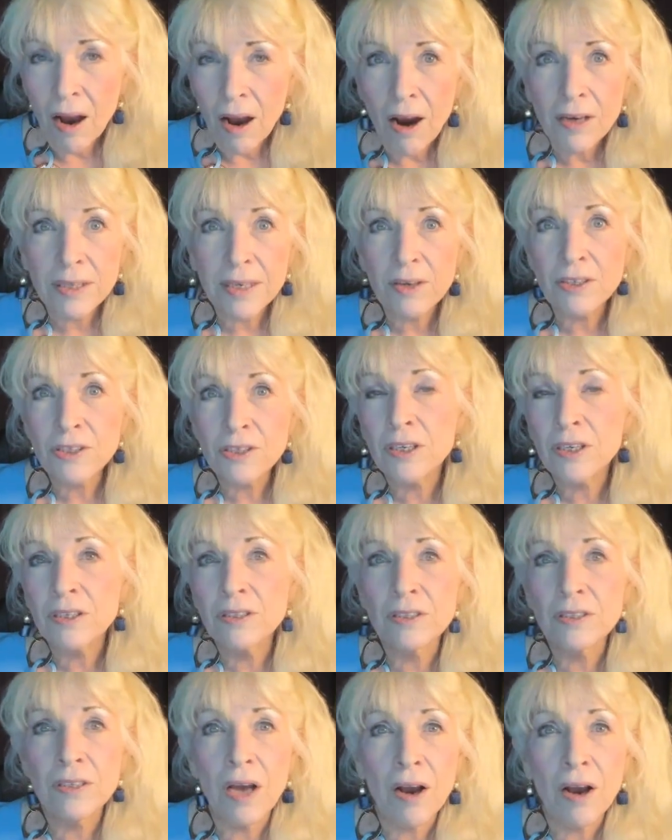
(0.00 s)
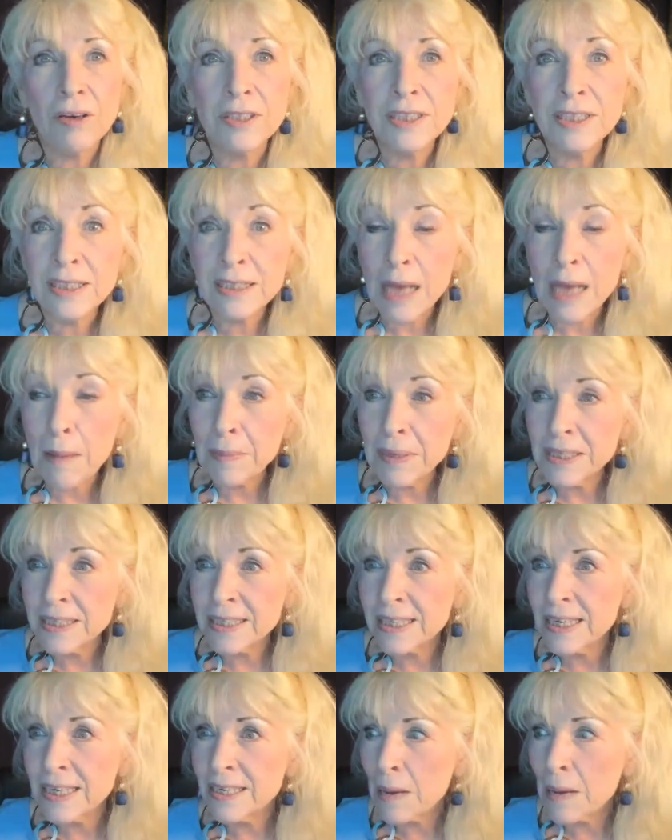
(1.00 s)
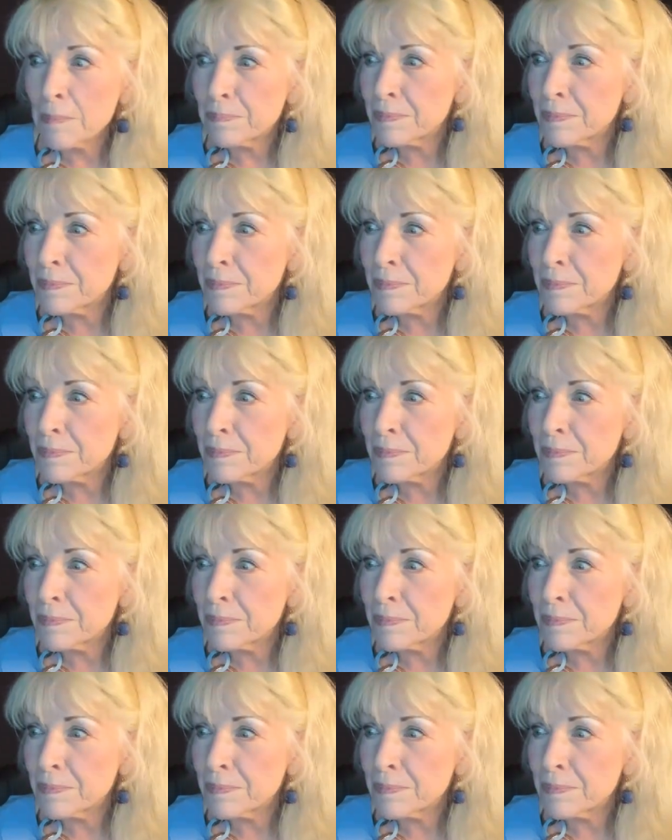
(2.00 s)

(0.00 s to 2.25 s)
are are summoning up